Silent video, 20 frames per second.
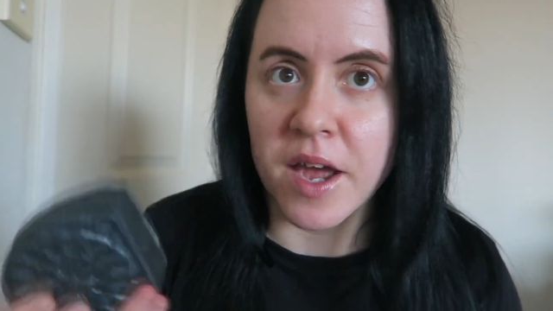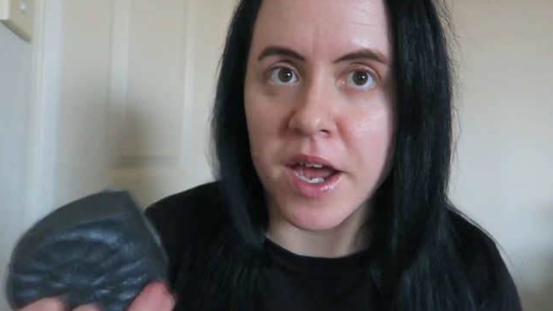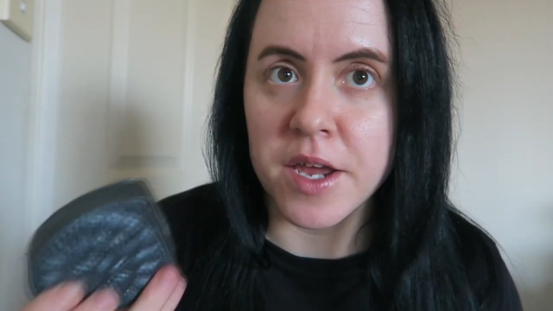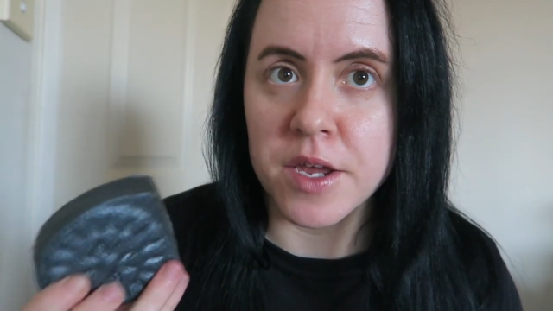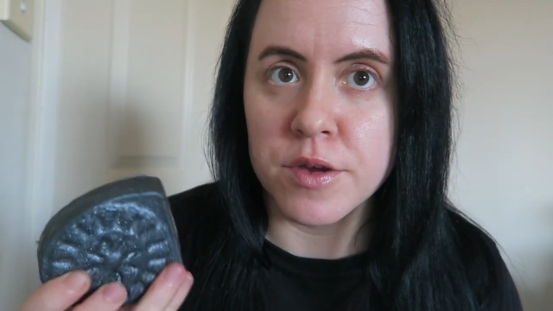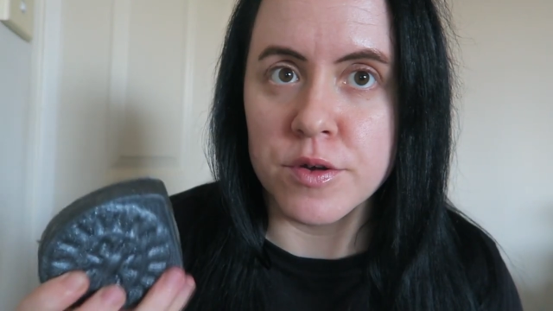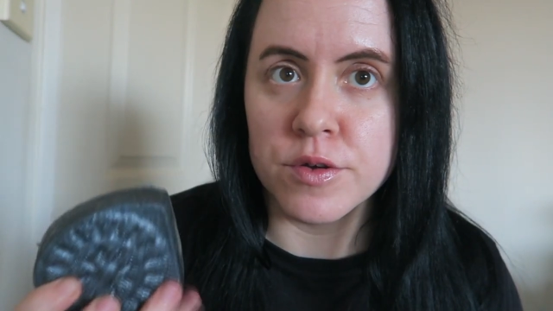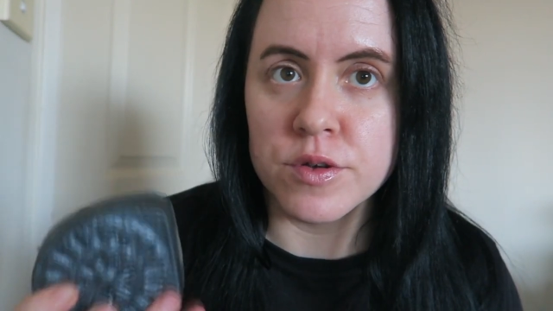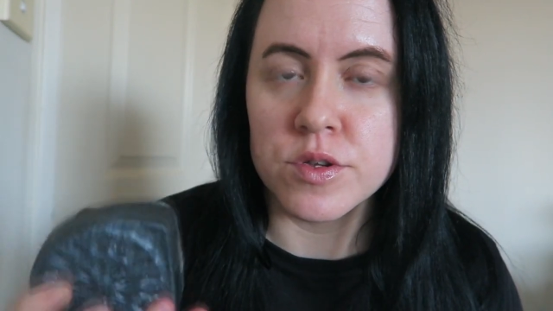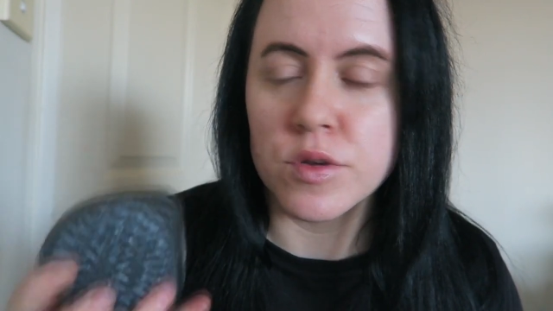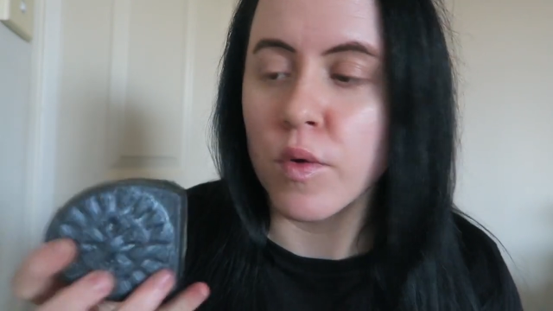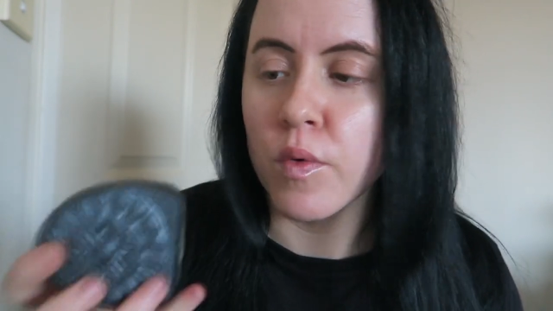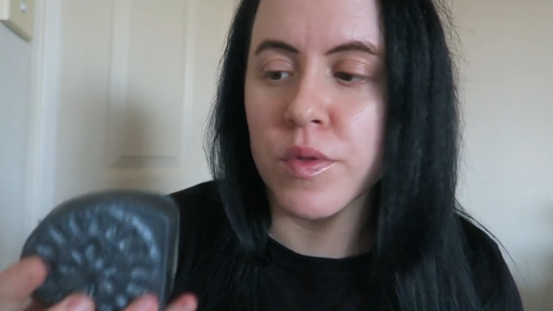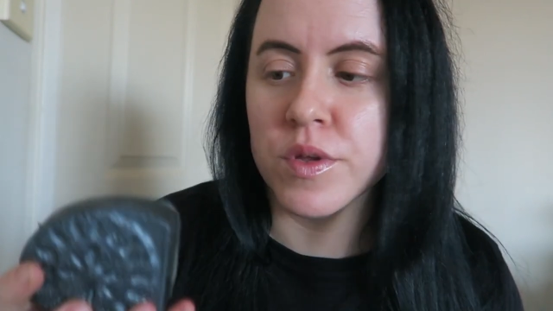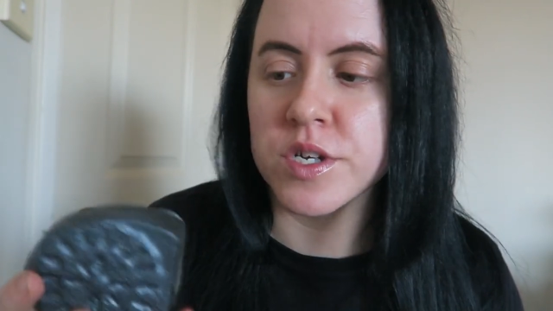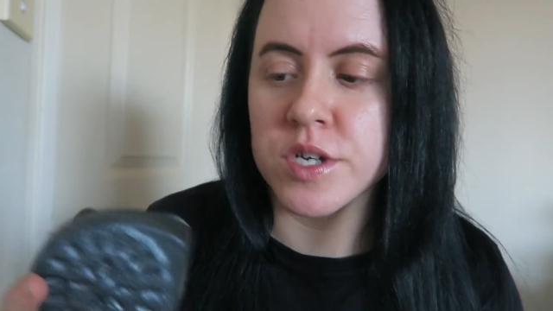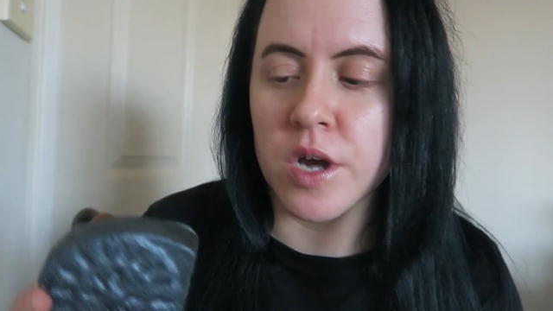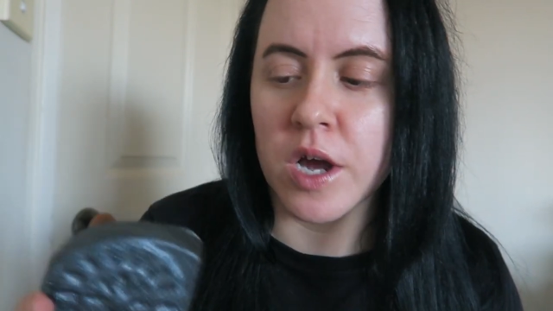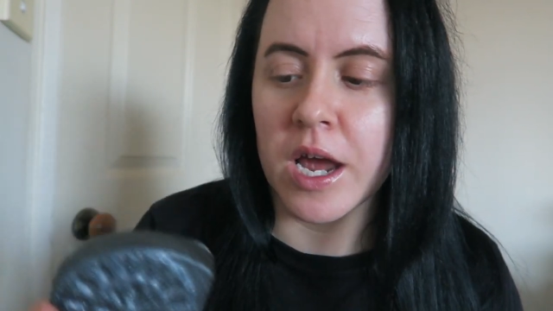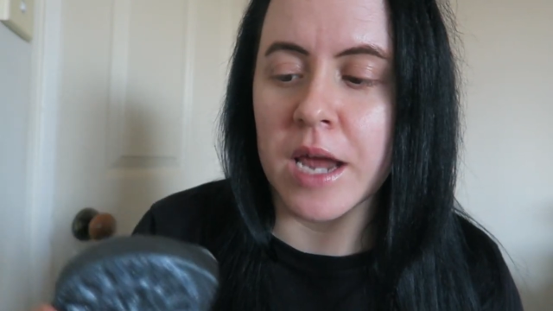that I use all
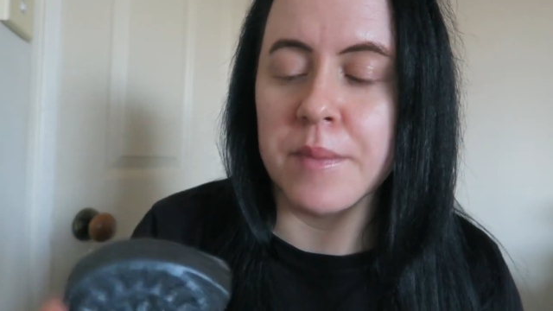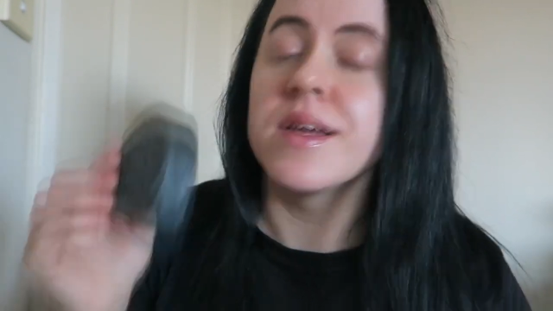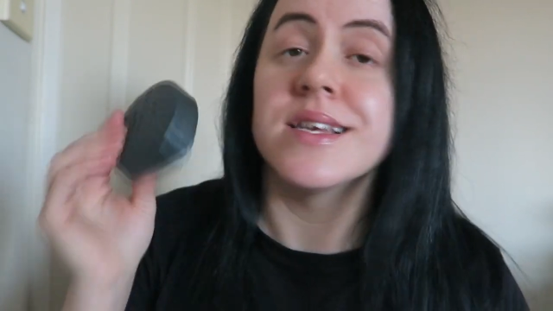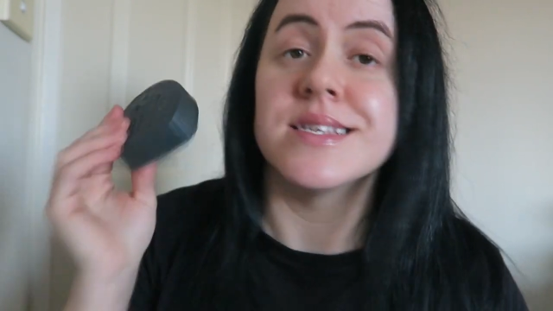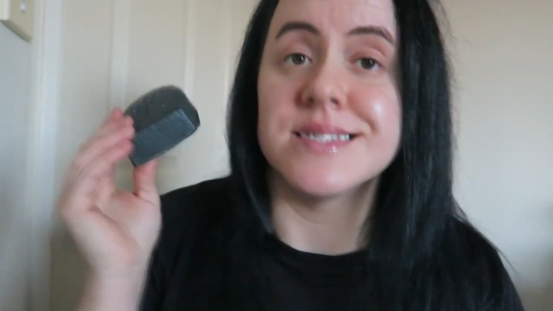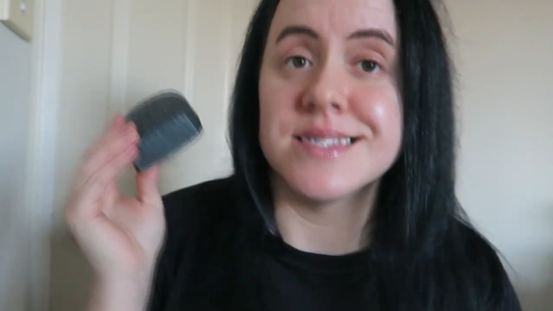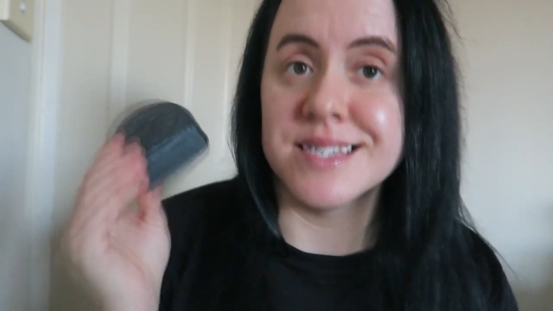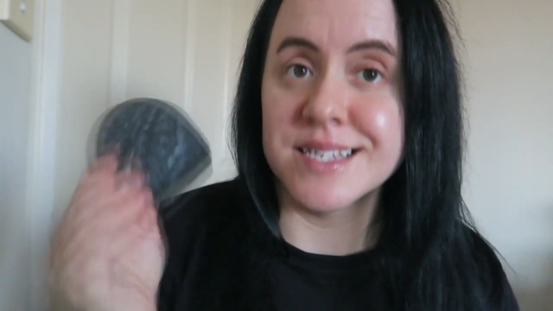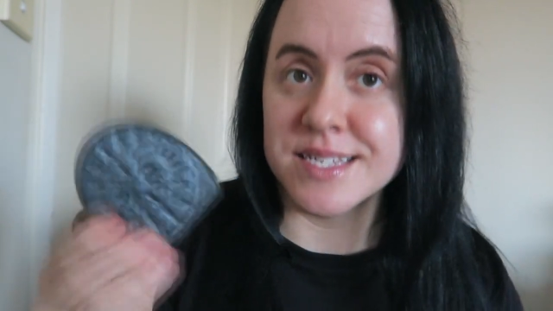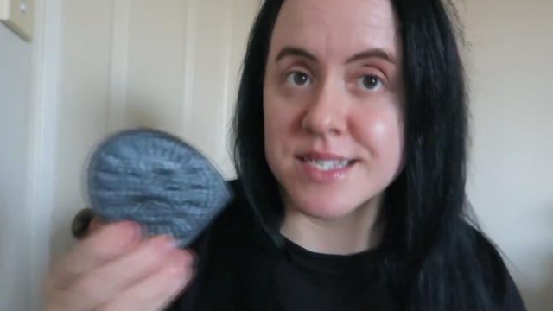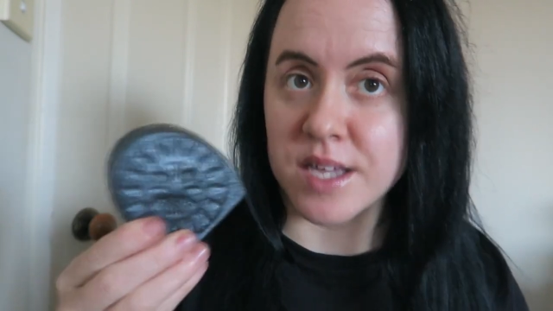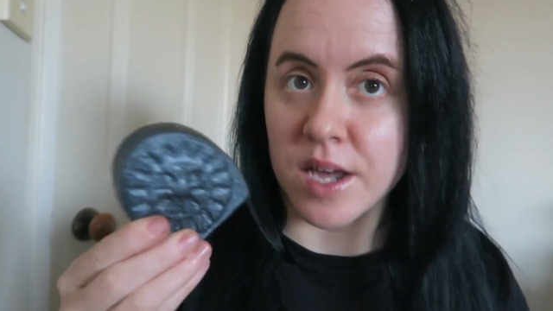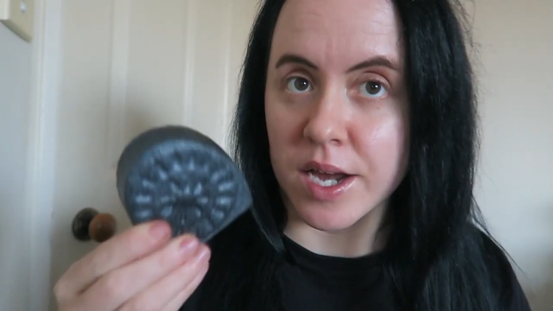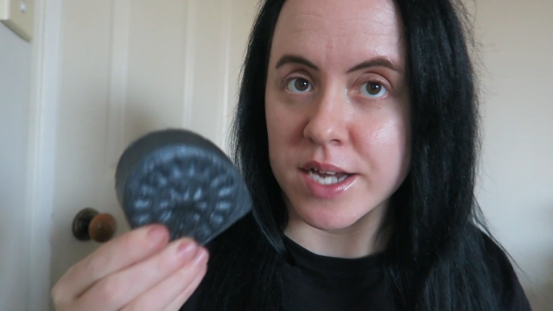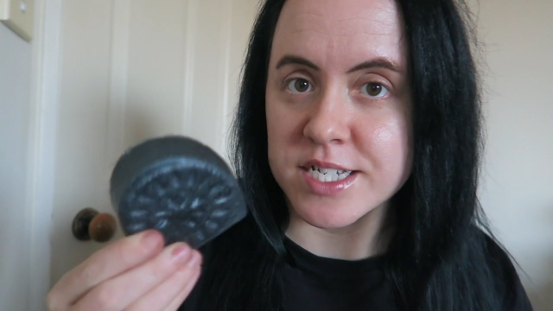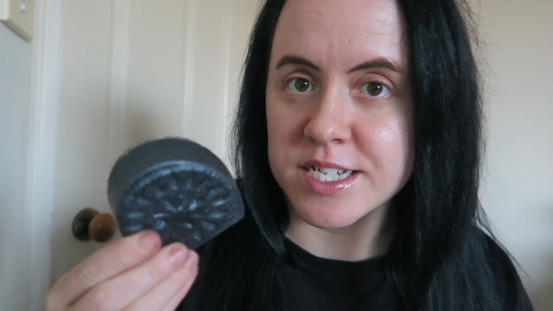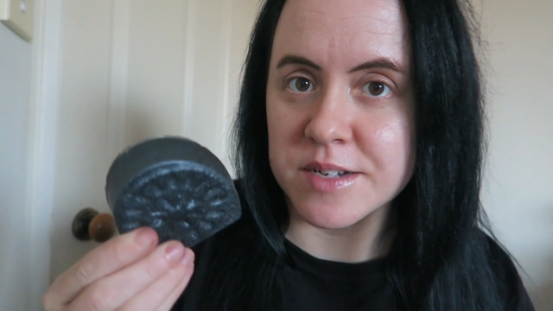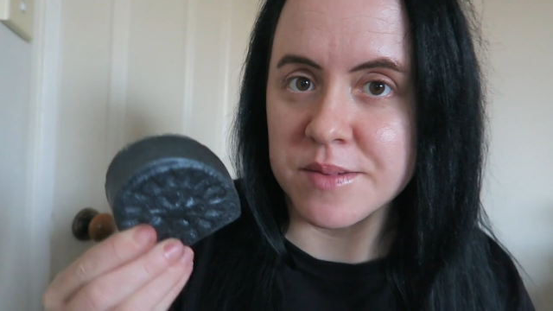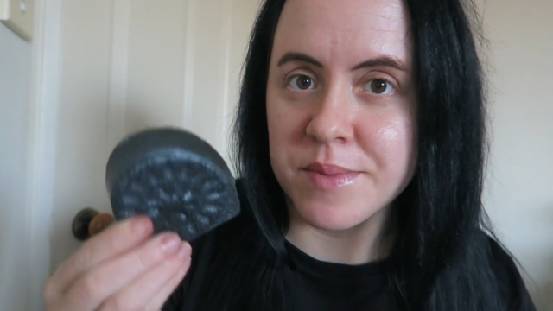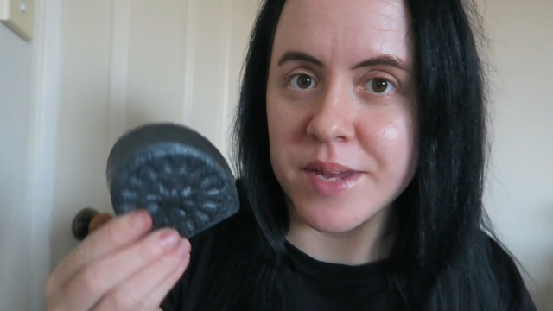the time is this
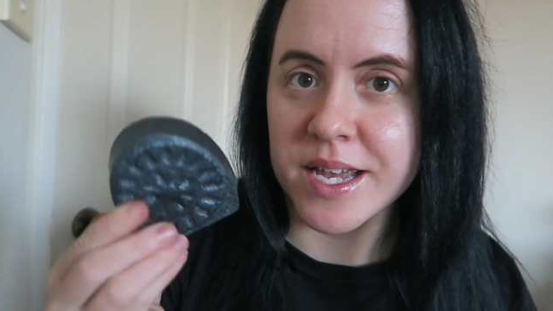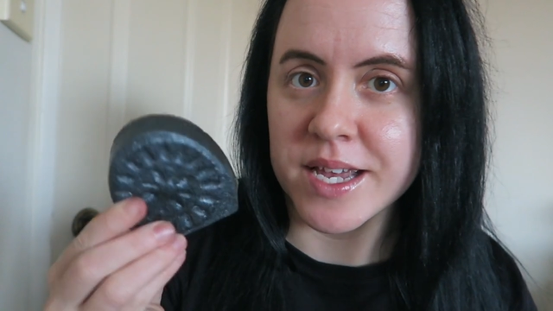item.